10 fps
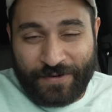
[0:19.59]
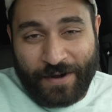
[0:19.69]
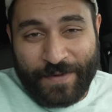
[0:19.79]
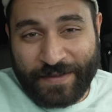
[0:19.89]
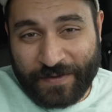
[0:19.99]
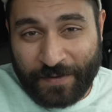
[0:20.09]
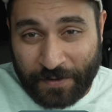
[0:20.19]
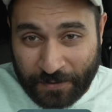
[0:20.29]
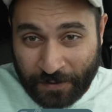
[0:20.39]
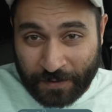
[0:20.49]
try to make this
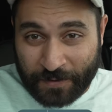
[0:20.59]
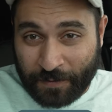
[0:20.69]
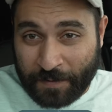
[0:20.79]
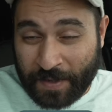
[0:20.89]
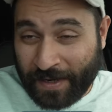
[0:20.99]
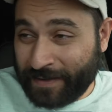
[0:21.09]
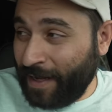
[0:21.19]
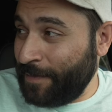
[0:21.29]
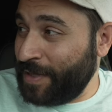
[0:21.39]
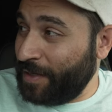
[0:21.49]
video short and sweet because
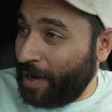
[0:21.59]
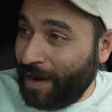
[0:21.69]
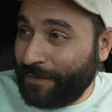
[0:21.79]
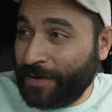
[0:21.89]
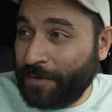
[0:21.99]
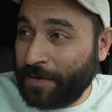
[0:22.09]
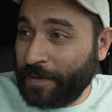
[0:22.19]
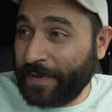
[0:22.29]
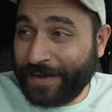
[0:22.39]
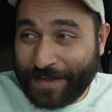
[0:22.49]
I'm in the car
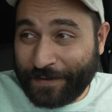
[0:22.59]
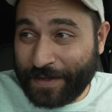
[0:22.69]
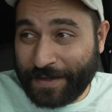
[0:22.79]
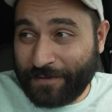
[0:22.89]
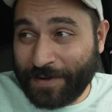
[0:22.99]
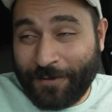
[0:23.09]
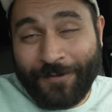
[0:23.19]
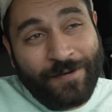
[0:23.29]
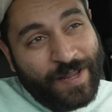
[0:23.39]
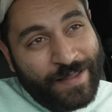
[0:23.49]
recording because I only get to
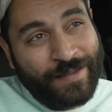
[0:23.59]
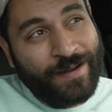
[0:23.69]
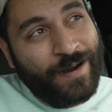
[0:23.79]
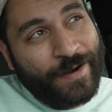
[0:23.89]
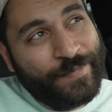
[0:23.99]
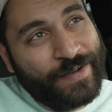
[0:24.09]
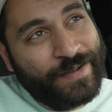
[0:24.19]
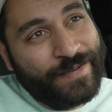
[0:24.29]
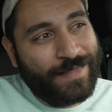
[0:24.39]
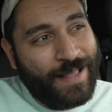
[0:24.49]
record in the car
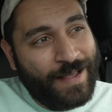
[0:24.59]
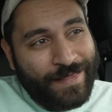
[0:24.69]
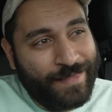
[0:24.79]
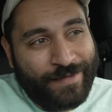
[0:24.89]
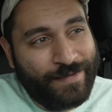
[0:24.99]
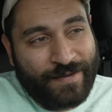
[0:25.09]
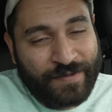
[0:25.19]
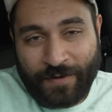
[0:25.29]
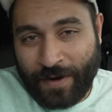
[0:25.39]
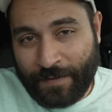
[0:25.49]
because I just
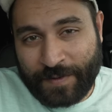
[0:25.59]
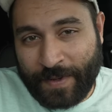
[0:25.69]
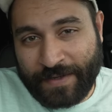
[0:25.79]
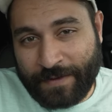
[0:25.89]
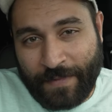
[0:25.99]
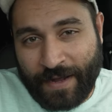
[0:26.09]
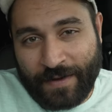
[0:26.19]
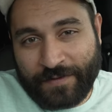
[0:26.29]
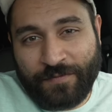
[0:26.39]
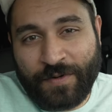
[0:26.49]
don't have space in my
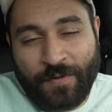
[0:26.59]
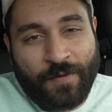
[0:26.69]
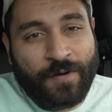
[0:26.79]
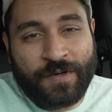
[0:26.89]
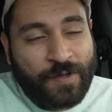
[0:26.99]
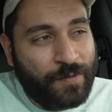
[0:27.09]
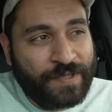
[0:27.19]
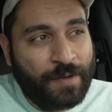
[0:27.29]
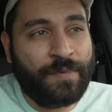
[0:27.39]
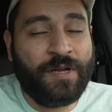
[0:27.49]
house to record. There's always
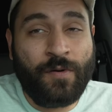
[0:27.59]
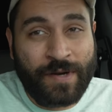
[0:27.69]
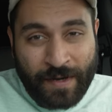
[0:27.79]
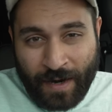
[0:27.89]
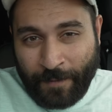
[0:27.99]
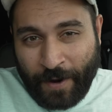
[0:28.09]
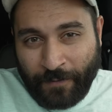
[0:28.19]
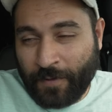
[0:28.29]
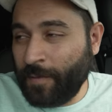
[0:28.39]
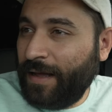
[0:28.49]
somebody going in and out of my
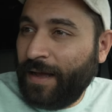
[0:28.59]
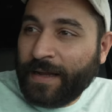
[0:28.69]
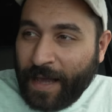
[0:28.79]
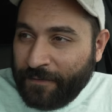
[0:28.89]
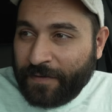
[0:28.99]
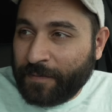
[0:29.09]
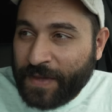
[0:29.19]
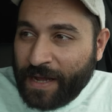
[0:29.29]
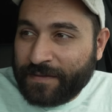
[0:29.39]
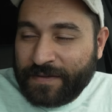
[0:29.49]
room. I can't film
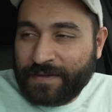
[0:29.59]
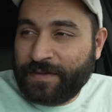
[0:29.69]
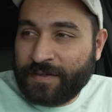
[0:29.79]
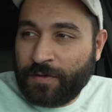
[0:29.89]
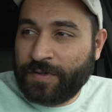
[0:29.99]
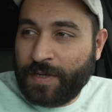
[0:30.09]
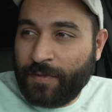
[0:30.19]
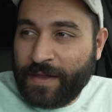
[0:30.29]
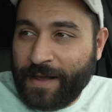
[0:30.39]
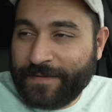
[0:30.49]
downstairs because there's always
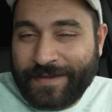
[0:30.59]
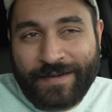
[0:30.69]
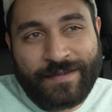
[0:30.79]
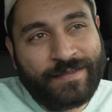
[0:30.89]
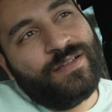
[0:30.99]
someone downstairs.